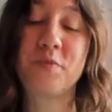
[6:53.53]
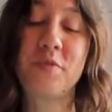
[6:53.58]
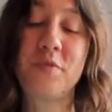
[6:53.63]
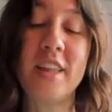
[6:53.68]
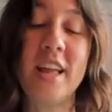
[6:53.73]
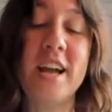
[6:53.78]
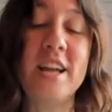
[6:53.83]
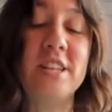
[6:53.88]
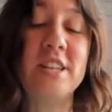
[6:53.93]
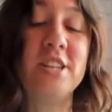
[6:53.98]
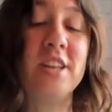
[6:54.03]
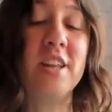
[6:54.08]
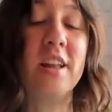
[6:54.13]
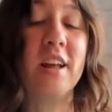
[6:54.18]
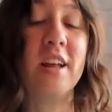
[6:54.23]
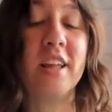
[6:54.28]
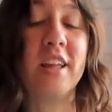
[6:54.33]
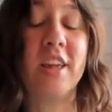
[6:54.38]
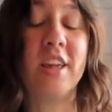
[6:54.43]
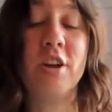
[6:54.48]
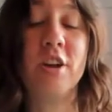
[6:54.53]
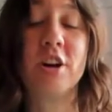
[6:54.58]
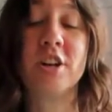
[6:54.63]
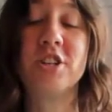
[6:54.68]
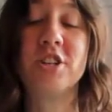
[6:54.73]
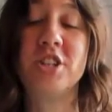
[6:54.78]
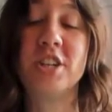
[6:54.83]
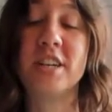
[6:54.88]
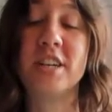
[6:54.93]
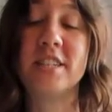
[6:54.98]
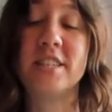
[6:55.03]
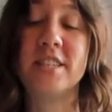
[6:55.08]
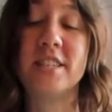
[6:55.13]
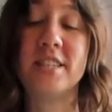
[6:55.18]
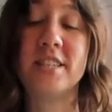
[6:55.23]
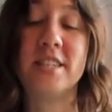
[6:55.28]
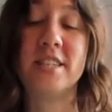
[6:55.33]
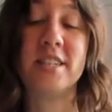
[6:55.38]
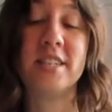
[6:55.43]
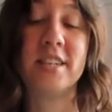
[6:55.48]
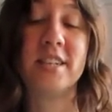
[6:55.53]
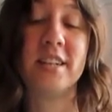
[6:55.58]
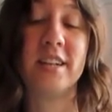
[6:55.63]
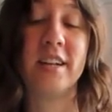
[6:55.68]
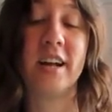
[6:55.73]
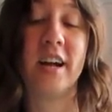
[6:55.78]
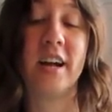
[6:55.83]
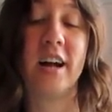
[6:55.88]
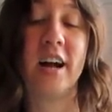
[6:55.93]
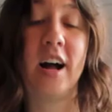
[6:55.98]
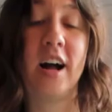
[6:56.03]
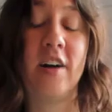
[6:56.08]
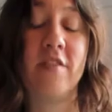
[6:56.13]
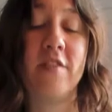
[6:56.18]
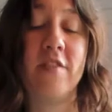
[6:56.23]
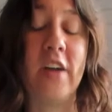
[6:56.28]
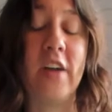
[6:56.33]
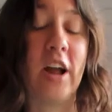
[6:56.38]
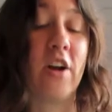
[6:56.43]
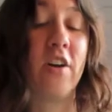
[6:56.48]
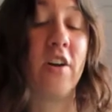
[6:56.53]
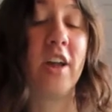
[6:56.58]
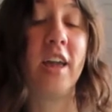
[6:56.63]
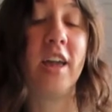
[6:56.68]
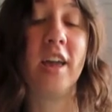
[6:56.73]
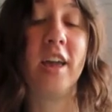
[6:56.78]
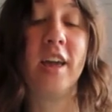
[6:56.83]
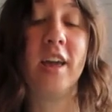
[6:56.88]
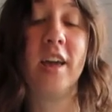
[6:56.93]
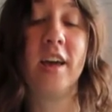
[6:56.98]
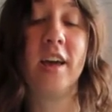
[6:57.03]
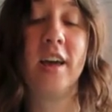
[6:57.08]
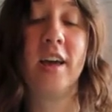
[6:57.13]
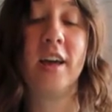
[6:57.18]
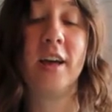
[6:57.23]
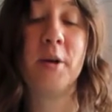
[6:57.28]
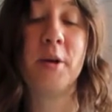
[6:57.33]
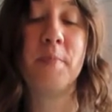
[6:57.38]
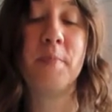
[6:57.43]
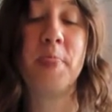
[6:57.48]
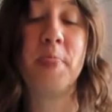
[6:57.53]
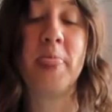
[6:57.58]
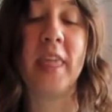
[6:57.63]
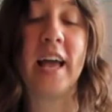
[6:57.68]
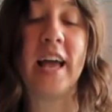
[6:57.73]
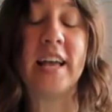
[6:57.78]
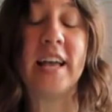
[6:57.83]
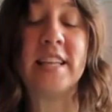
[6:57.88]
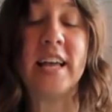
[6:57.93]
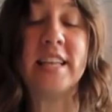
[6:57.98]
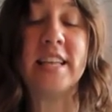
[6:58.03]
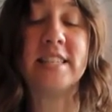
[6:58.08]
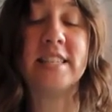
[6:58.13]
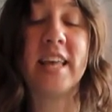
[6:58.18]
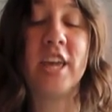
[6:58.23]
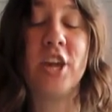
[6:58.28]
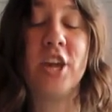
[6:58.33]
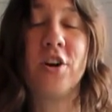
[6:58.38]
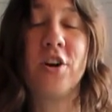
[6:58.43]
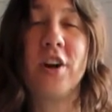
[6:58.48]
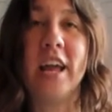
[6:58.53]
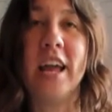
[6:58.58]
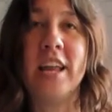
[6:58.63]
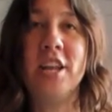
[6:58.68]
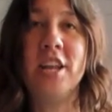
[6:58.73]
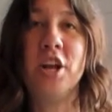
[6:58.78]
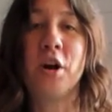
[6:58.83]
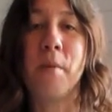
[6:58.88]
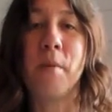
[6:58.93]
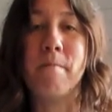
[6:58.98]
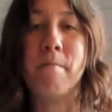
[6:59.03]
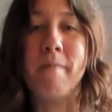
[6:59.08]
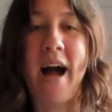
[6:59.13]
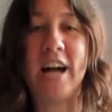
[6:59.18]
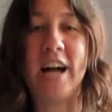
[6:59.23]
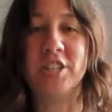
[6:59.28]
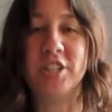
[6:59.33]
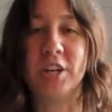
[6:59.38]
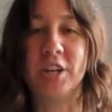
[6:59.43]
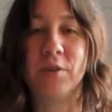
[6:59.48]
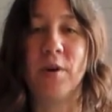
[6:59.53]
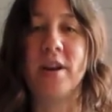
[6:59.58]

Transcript: And you're just a very, it's like you're in your magic right